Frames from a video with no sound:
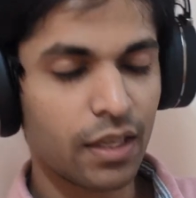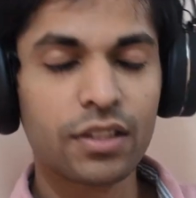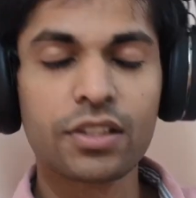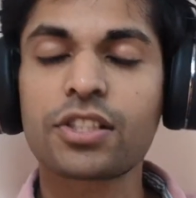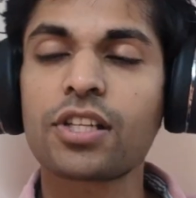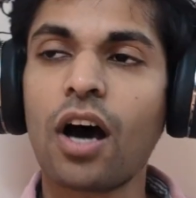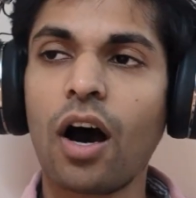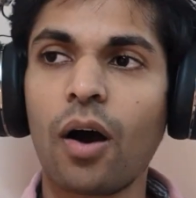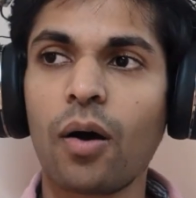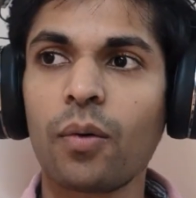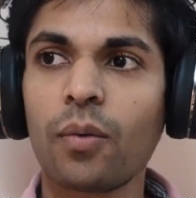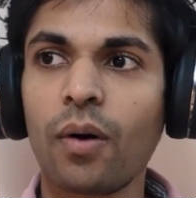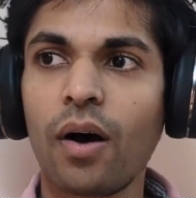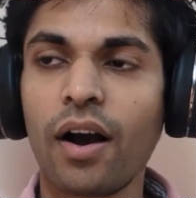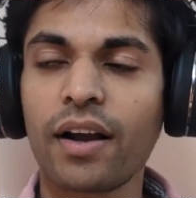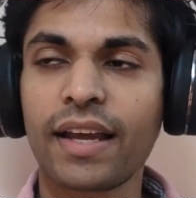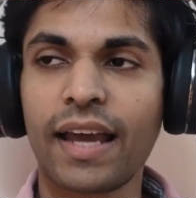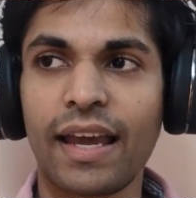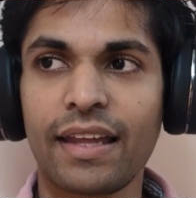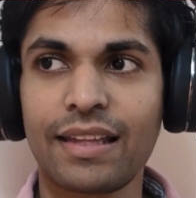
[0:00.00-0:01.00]
So,
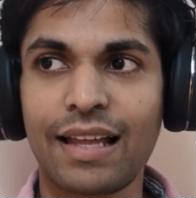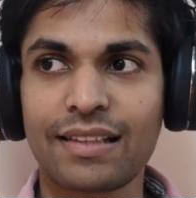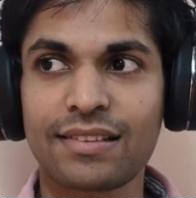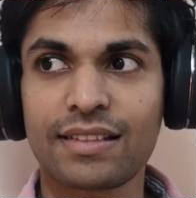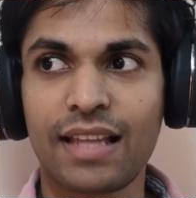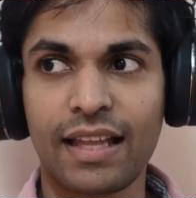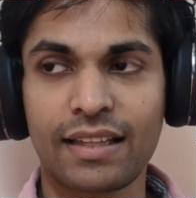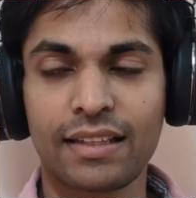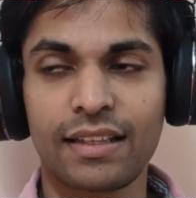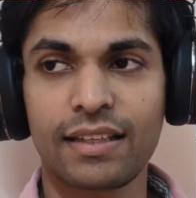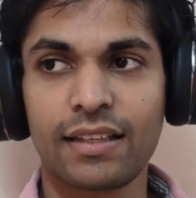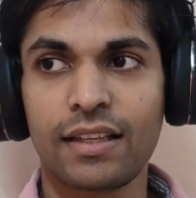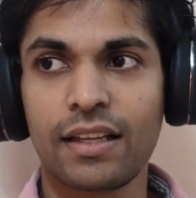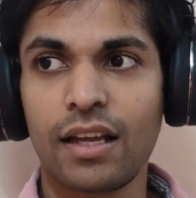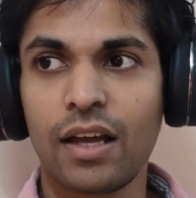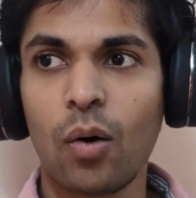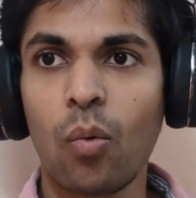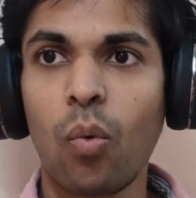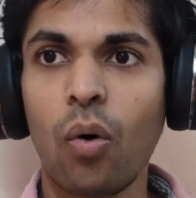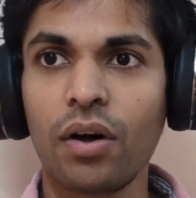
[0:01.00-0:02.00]
okay, that's that then.
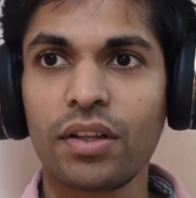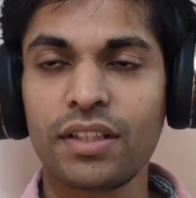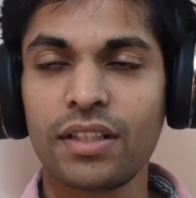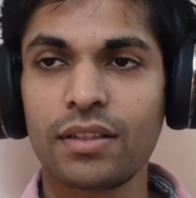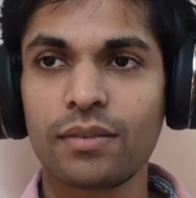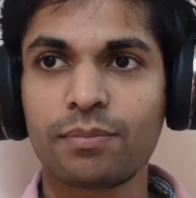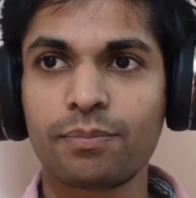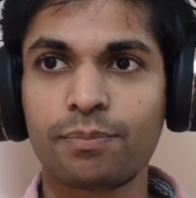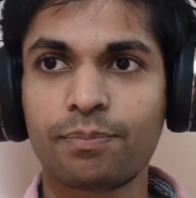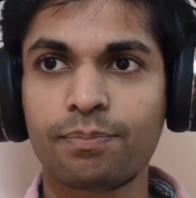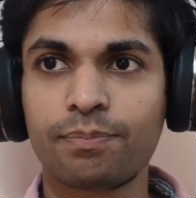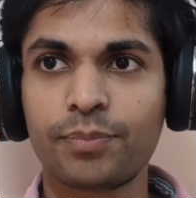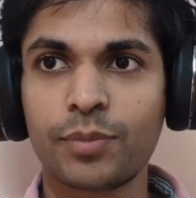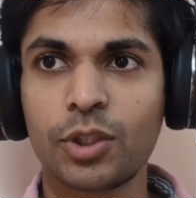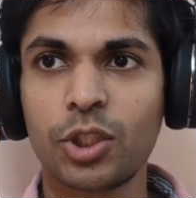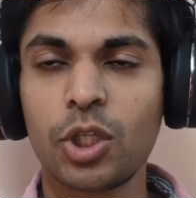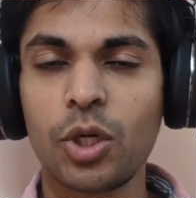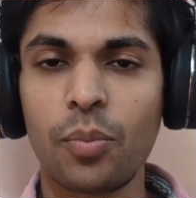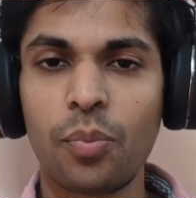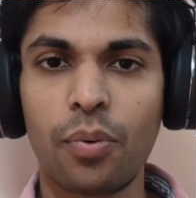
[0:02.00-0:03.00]
What are the
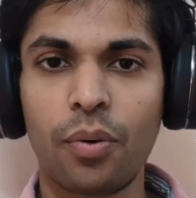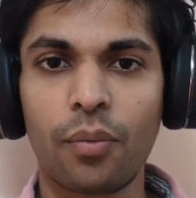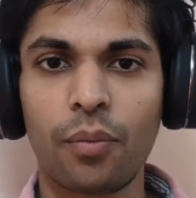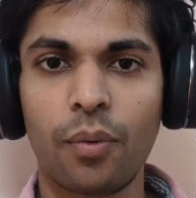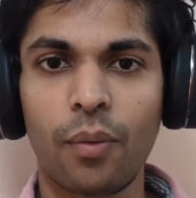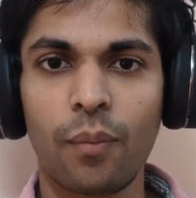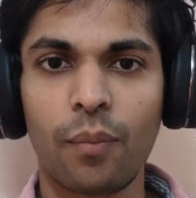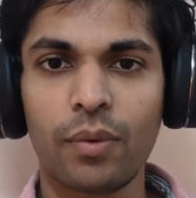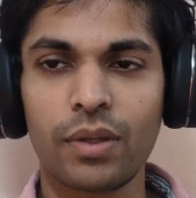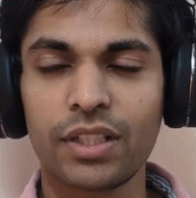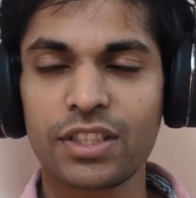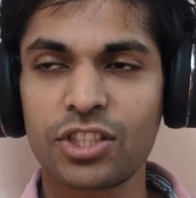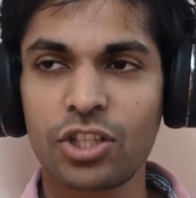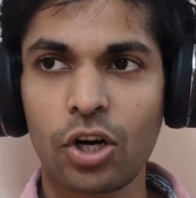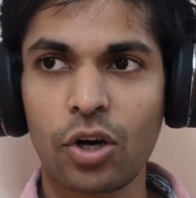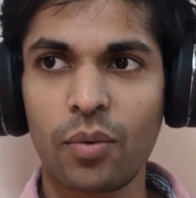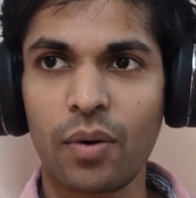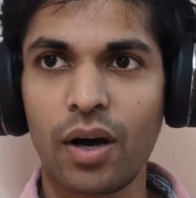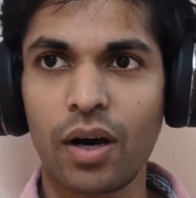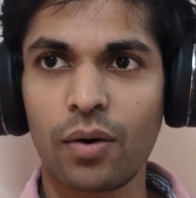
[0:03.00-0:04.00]
two, let's
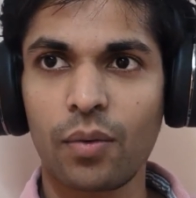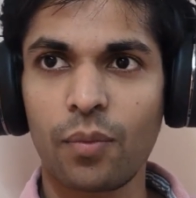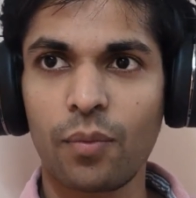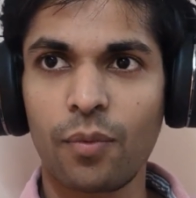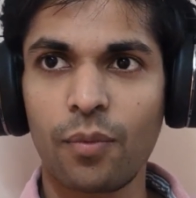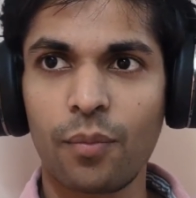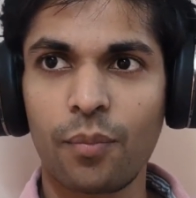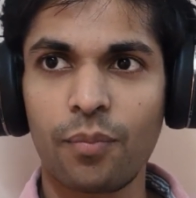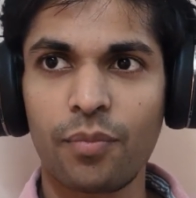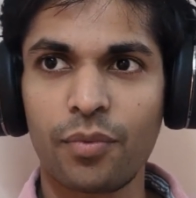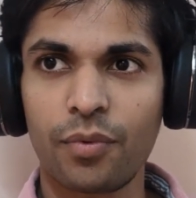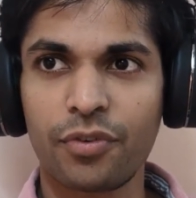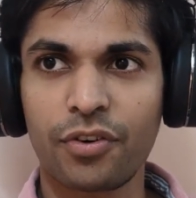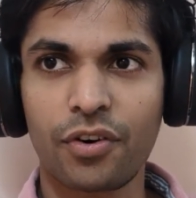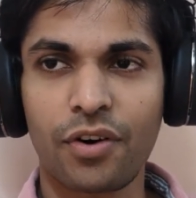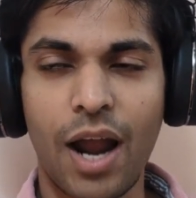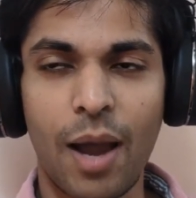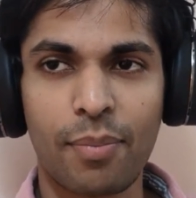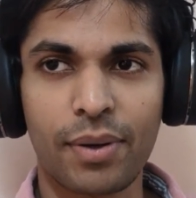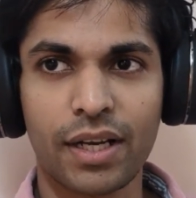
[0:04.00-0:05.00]
talk about,
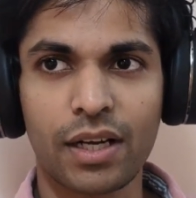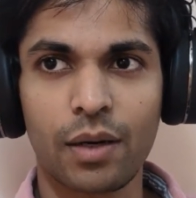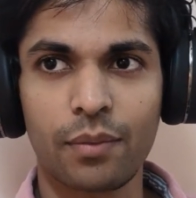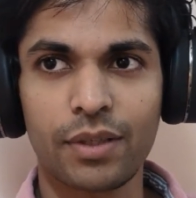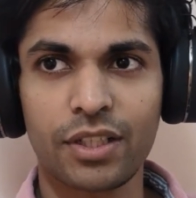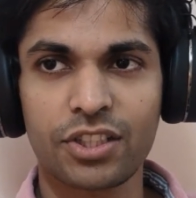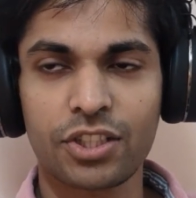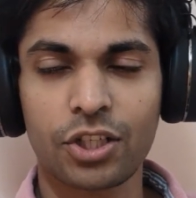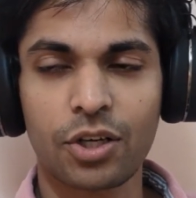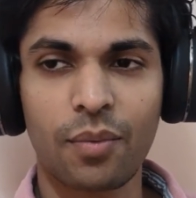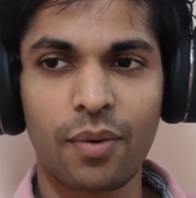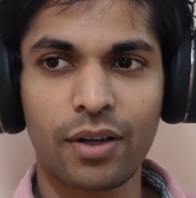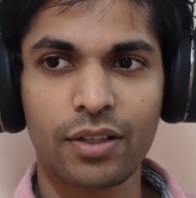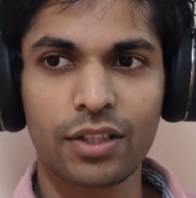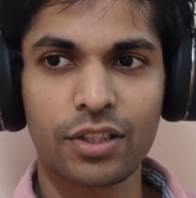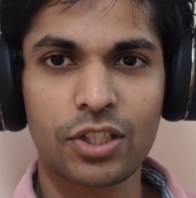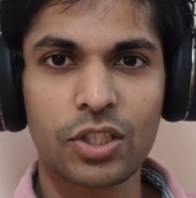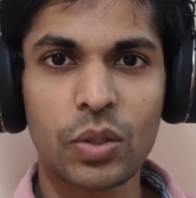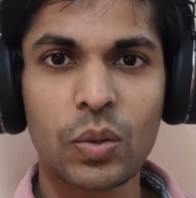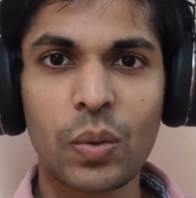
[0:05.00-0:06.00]
for wrapping up, let's talk about
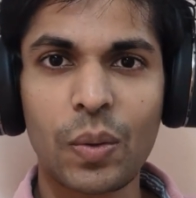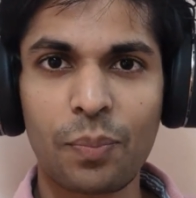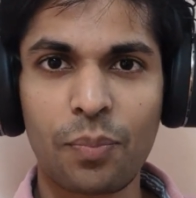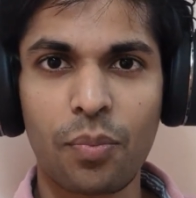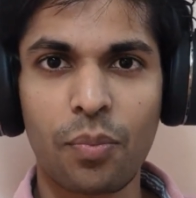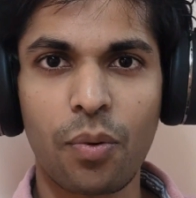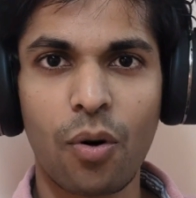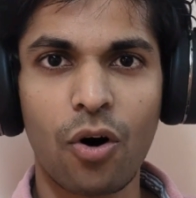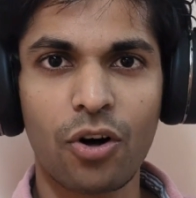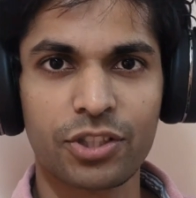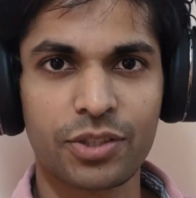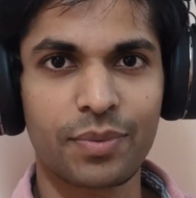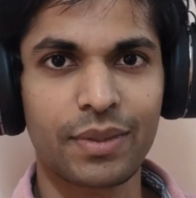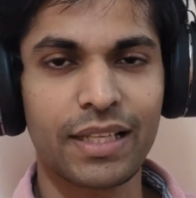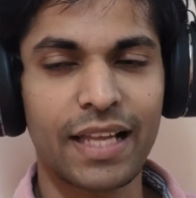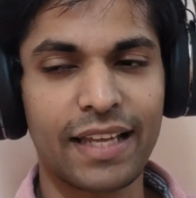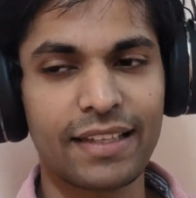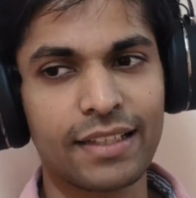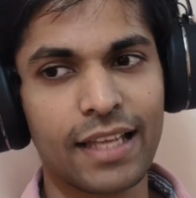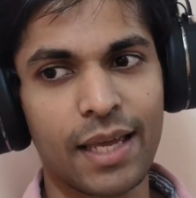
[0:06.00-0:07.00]
the two
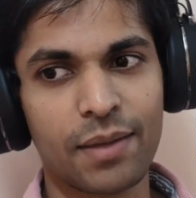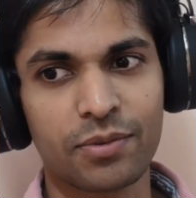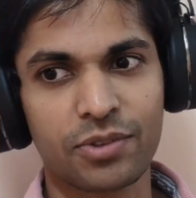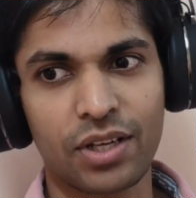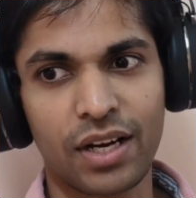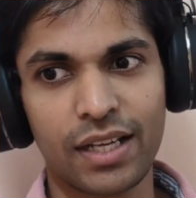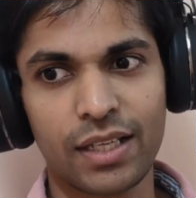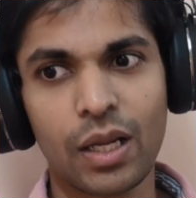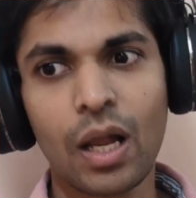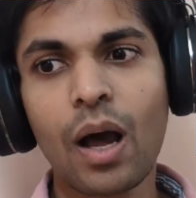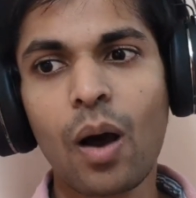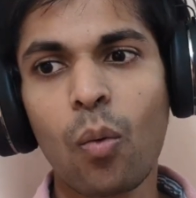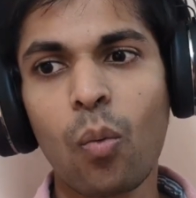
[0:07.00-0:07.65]
possible end games, right?